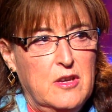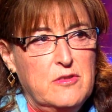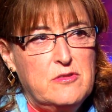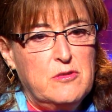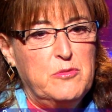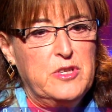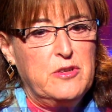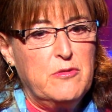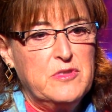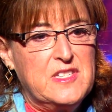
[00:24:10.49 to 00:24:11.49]
So we
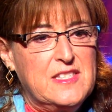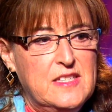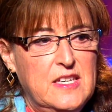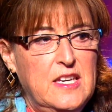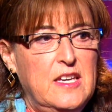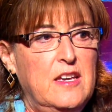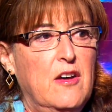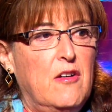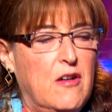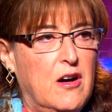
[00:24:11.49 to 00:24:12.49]
don't see
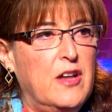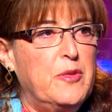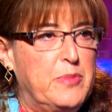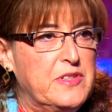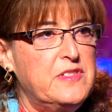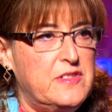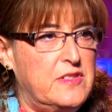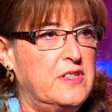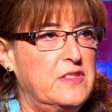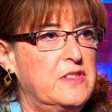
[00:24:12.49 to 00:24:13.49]
all the
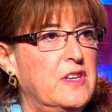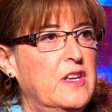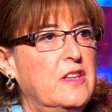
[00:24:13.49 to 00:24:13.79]
businesses